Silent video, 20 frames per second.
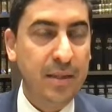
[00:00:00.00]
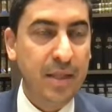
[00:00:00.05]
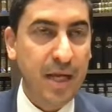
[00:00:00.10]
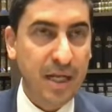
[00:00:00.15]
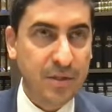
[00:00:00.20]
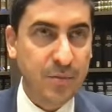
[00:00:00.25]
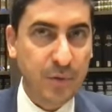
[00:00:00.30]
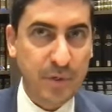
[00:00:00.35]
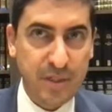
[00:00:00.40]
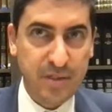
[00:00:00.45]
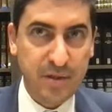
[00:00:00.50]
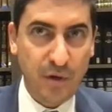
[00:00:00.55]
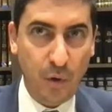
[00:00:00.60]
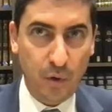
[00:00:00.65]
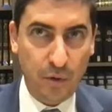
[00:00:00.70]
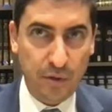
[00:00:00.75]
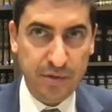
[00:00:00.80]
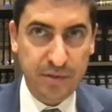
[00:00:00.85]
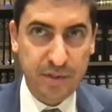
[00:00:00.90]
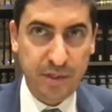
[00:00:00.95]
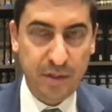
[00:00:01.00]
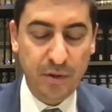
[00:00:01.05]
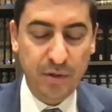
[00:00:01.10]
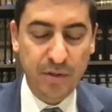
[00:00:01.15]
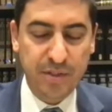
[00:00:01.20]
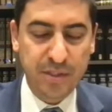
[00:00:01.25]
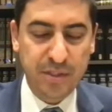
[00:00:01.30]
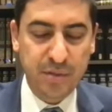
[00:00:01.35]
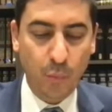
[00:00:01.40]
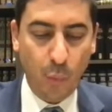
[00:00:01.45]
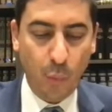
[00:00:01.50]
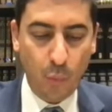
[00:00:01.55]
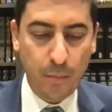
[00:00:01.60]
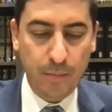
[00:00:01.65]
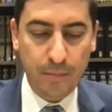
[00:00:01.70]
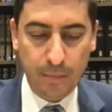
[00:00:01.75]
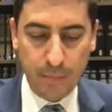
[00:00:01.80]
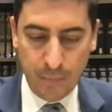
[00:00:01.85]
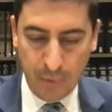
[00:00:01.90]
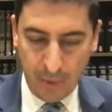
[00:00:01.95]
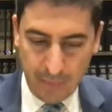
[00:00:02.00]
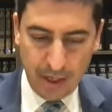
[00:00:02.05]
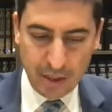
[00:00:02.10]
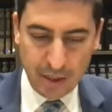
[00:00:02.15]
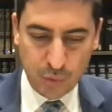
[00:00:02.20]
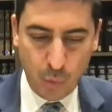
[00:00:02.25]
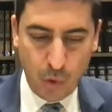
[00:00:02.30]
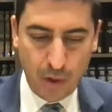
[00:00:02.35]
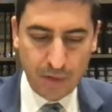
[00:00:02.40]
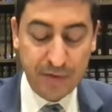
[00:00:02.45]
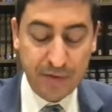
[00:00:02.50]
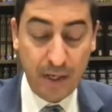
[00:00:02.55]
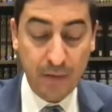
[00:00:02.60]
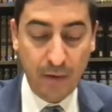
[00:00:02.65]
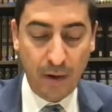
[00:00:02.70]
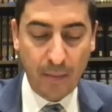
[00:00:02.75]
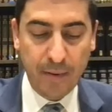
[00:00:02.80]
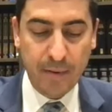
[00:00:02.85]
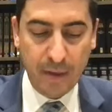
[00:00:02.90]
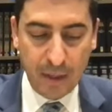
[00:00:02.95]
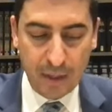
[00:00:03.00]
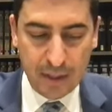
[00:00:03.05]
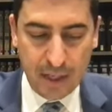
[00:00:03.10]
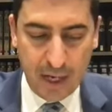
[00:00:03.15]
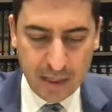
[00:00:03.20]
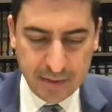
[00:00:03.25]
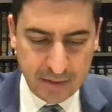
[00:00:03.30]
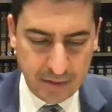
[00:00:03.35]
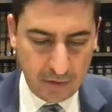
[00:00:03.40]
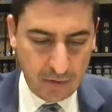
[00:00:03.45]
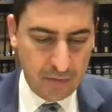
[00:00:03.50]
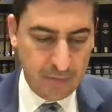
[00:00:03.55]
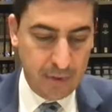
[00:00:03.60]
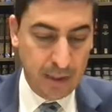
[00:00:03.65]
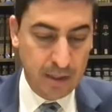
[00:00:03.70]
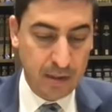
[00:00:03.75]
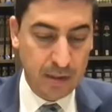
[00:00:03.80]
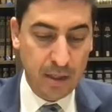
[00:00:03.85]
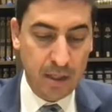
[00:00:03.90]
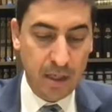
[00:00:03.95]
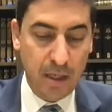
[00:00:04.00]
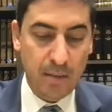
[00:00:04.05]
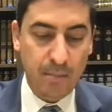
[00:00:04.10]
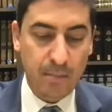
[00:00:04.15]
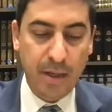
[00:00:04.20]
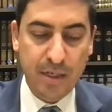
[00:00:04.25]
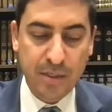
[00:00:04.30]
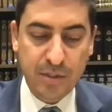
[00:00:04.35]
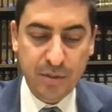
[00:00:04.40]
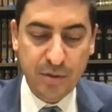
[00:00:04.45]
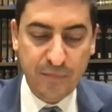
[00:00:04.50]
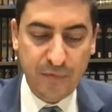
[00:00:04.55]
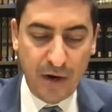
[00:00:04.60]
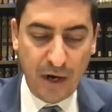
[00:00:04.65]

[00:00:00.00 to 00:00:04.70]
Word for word: That's what he holds. He holds it's mamash one day. Rabbi Eliezer Omer, he